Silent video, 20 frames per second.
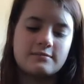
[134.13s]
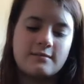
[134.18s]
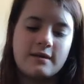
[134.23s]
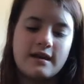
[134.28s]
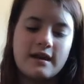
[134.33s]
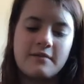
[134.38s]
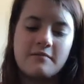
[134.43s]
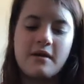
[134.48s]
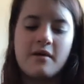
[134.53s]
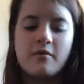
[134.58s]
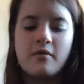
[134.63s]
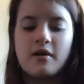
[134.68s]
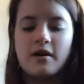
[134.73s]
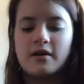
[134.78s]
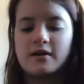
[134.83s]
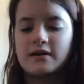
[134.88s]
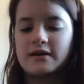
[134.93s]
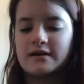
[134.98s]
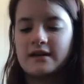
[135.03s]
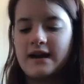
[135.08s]
making my work
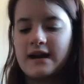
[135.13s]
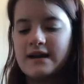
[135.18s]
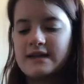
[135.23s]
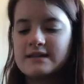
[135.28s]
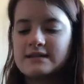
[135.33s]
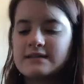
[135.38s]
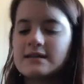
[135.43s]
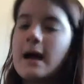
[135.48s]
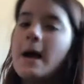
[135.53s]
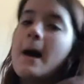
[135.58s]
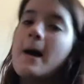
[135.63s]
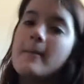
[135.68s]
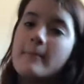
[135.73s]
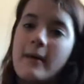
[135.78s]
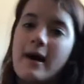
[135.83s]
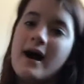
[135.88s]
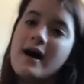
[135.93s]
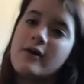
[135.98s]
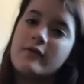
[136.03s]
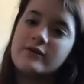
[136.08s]
look nice,
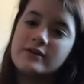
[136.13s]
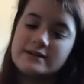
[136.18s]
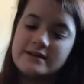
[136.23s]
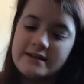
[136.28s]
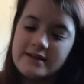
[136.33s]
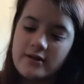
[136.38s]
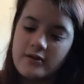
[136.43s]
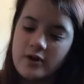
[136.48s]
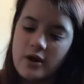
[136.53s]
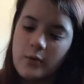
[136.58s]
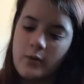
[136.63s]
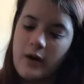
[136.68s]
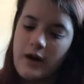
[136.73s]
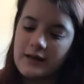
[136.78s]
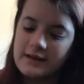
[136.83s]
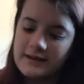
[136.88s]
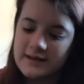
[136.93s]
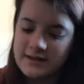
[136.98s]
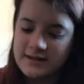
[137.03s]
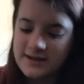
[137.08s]
but I obviously don't know what I'll
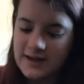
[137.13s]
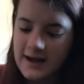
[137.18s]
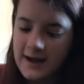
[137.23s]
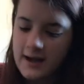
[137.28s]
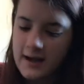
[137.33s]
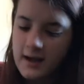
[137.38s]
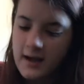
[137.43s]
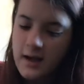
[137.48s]
need yet.